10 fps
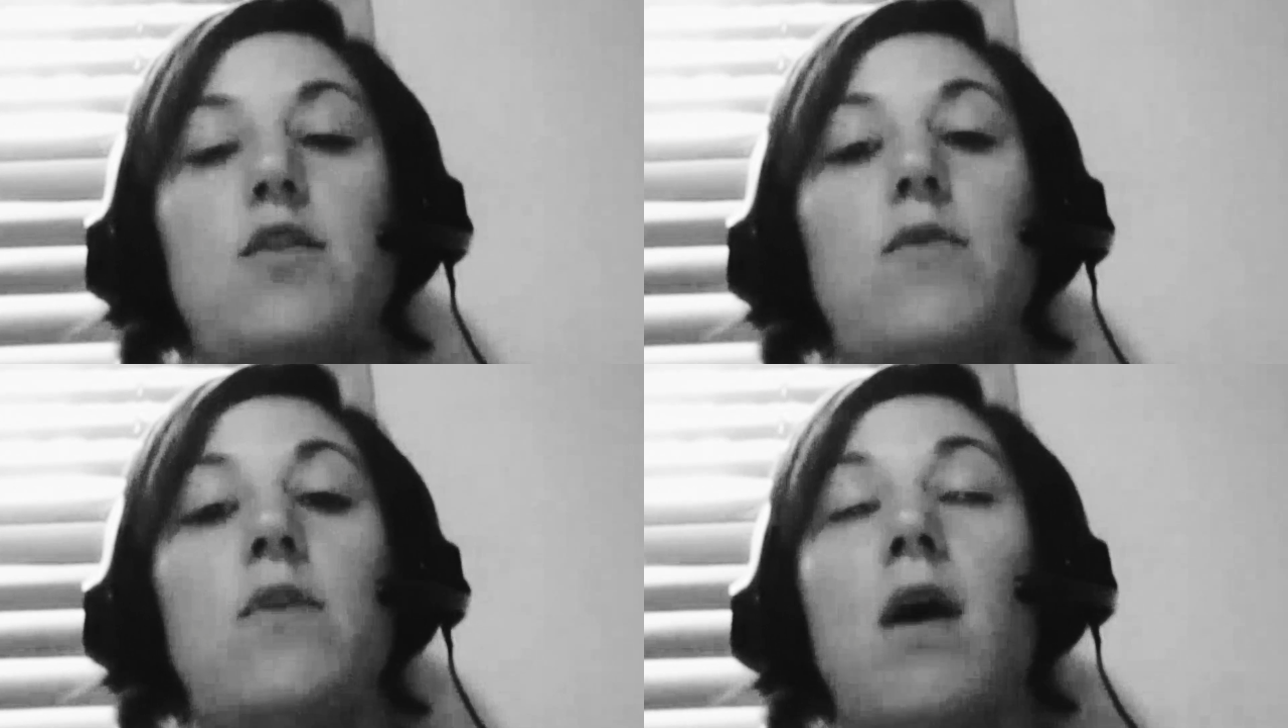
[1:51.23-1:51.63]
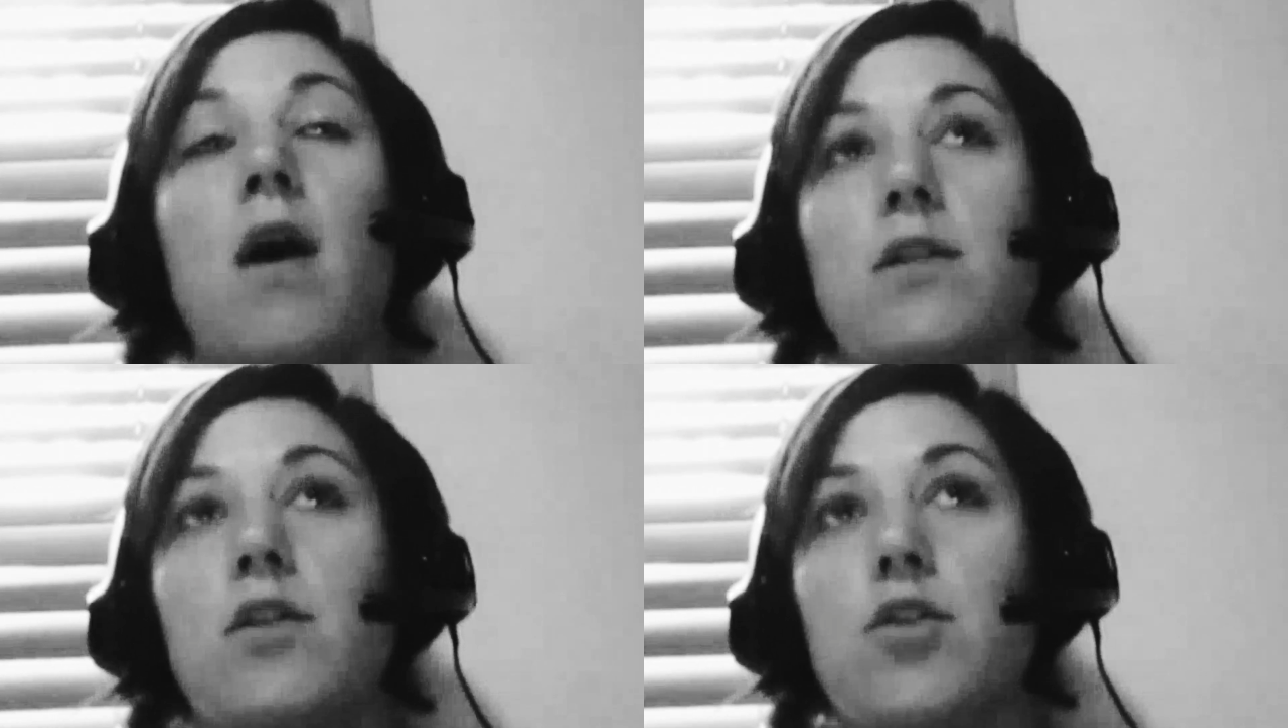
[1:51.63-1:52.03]
to the
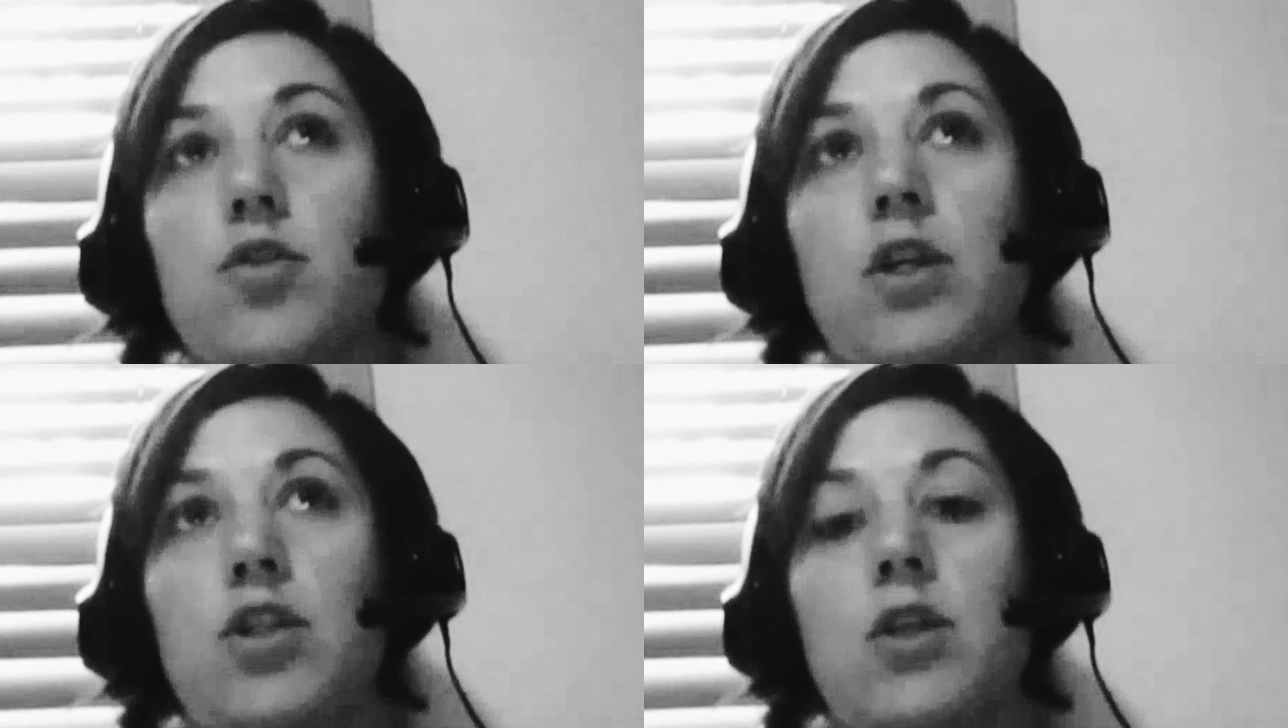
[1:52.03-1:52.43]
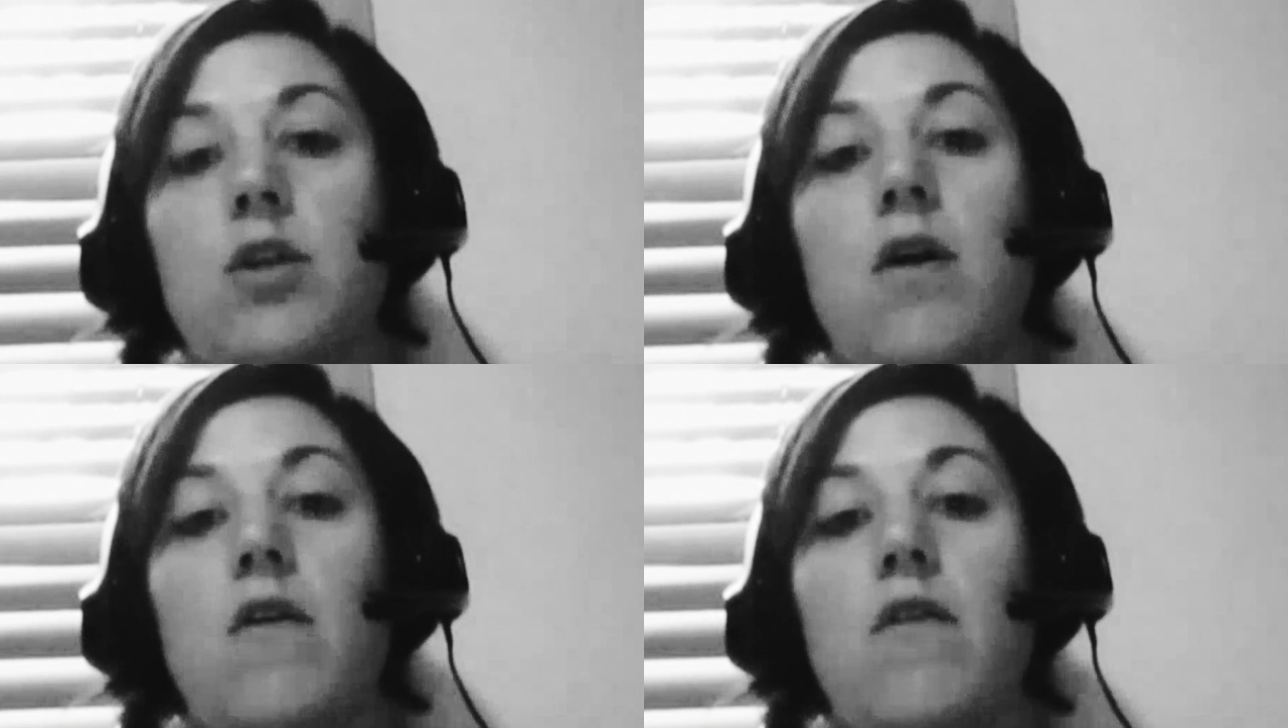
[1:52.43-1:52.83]

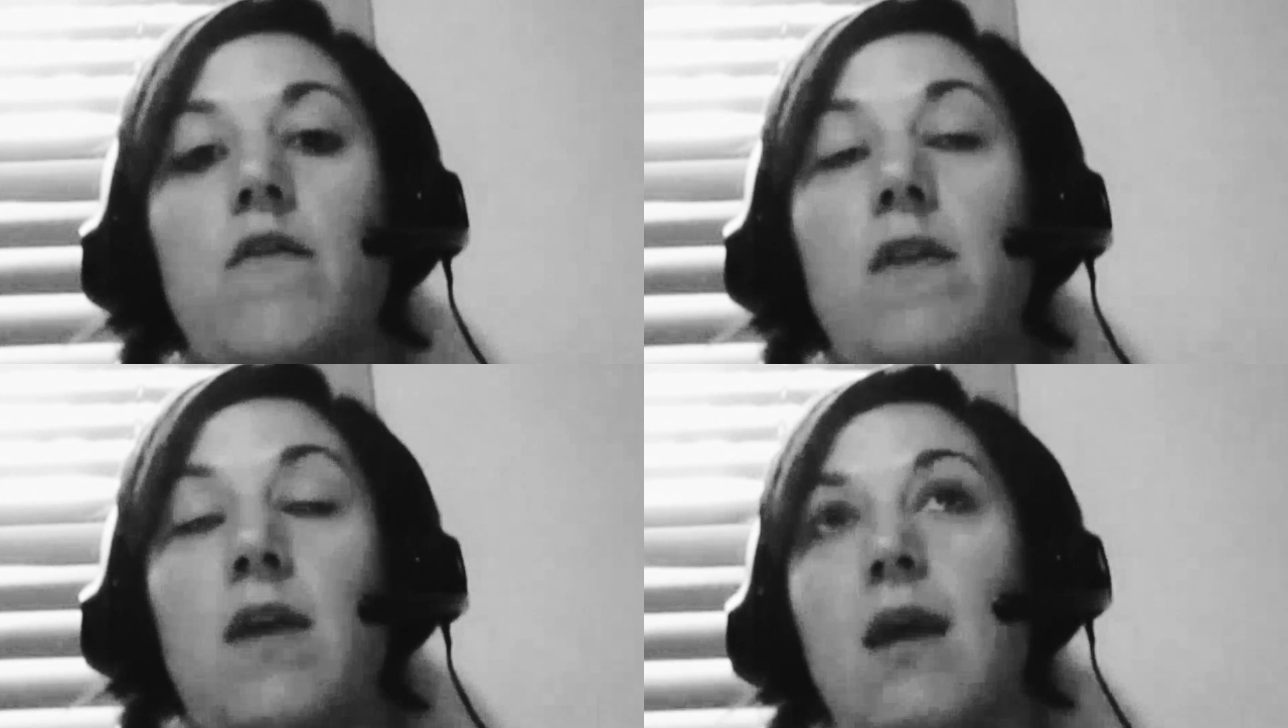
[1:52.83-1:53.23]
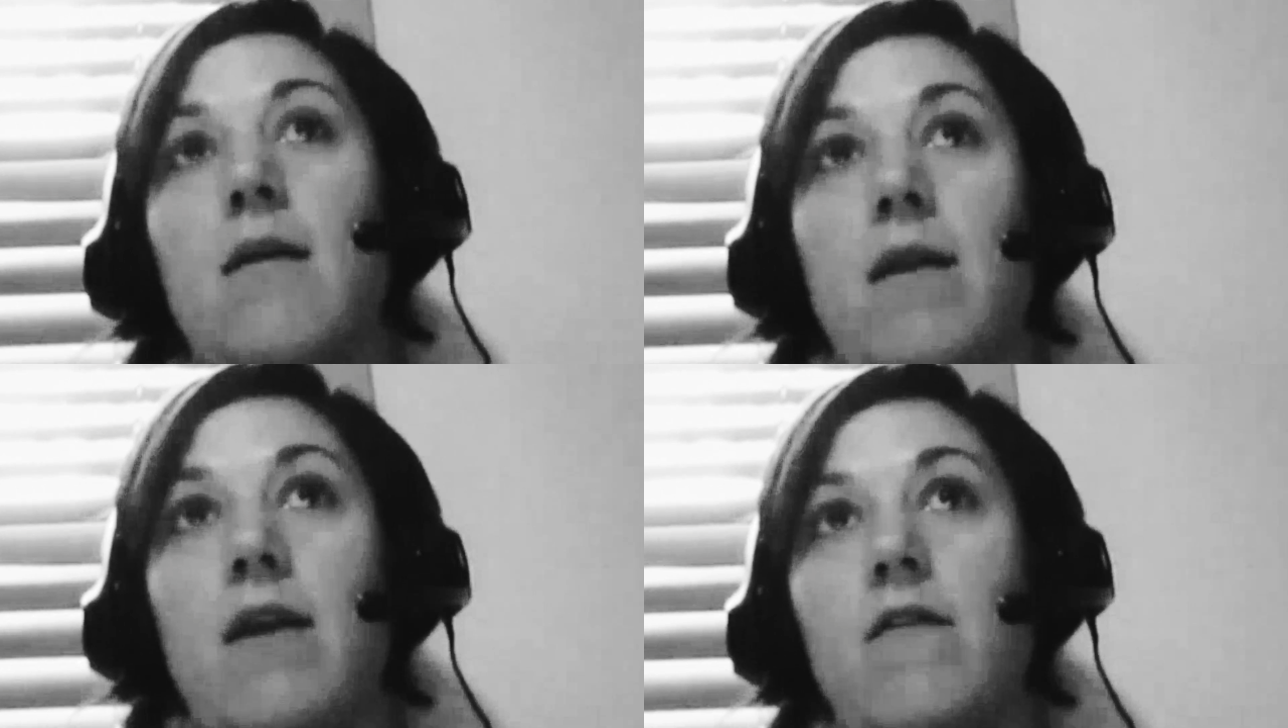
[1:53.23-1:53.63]
concentration of the
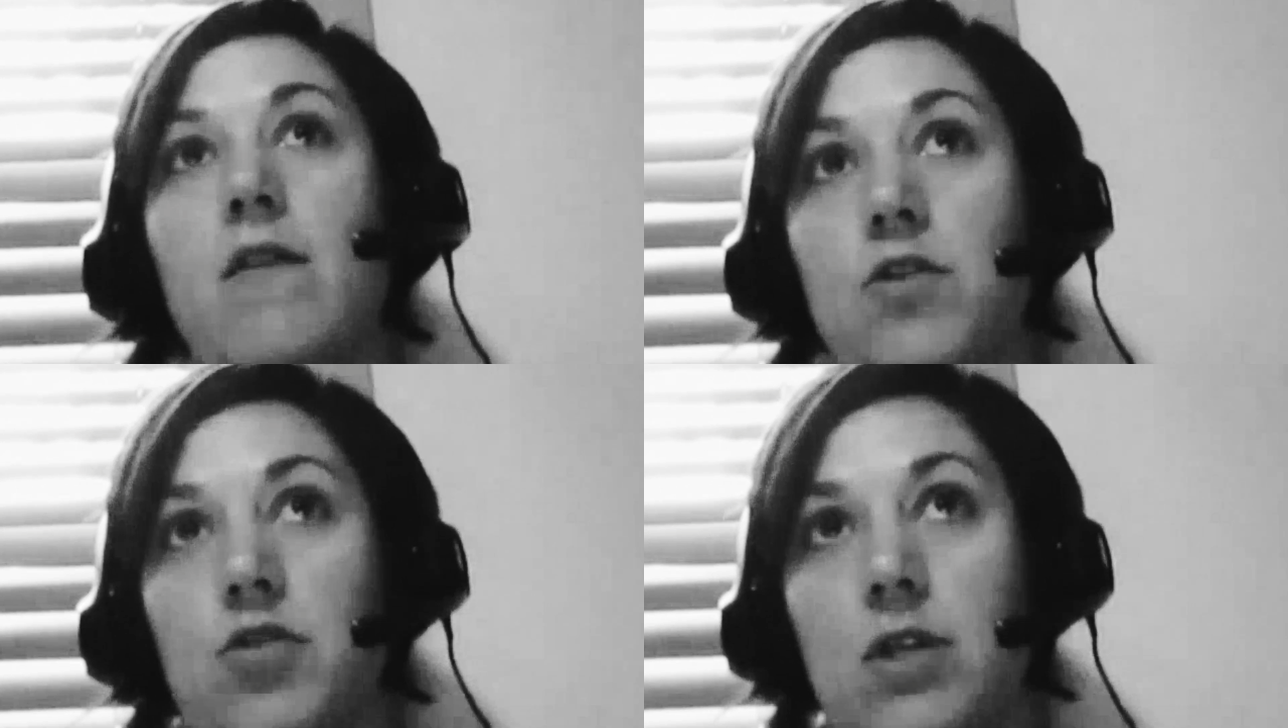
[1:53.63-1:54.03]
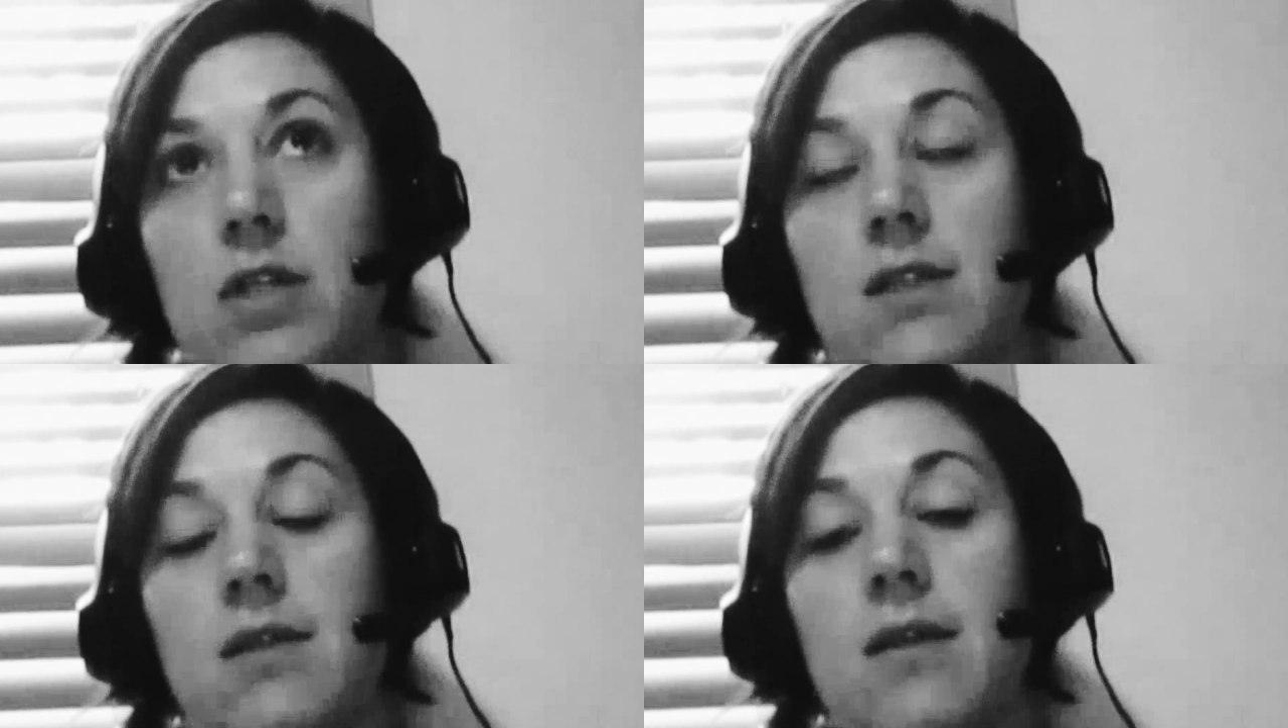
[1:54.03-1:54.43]
analyte of
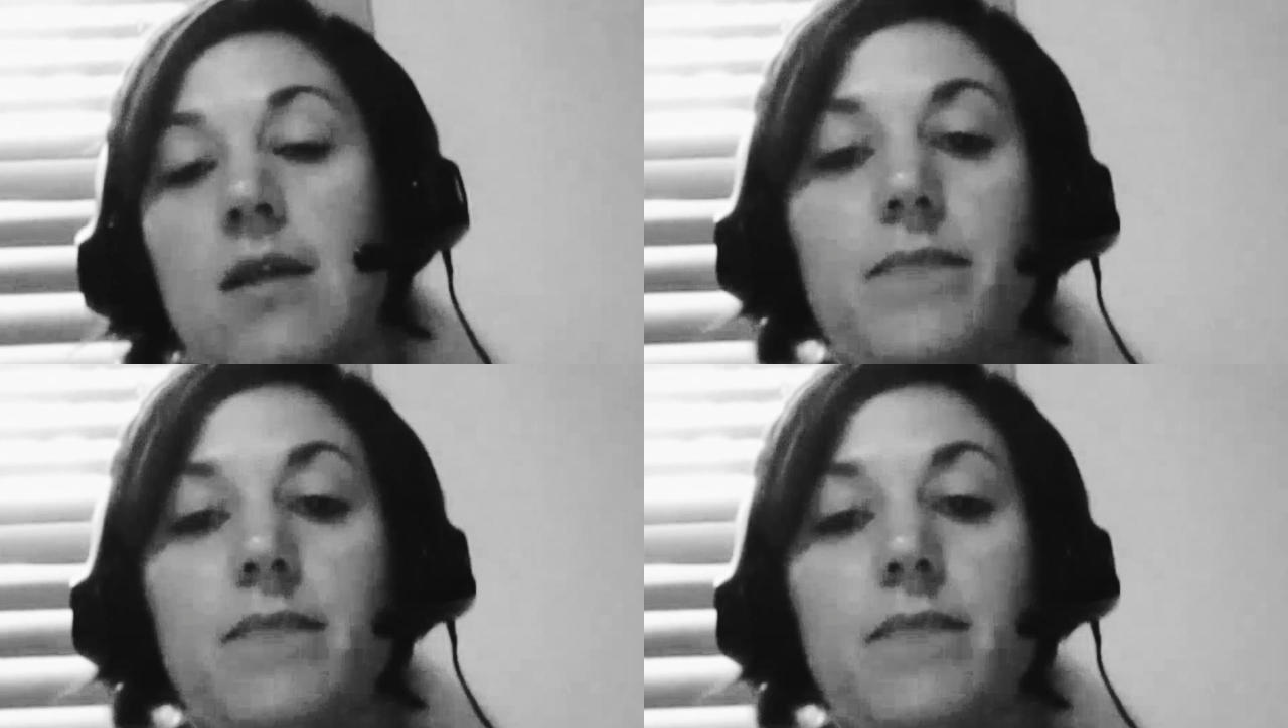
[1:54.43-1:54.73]
interest.